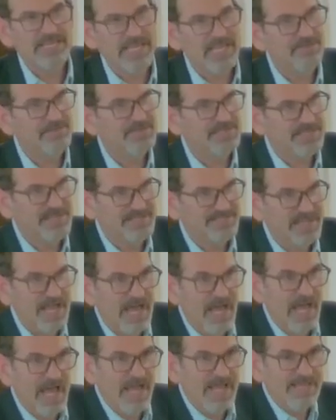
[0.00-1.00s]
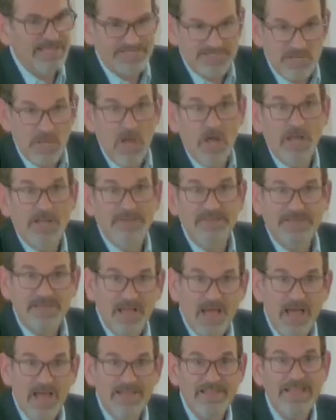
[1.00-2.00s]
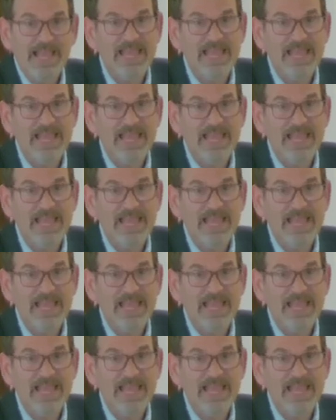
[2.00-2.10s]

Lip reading: keeps his eyes on God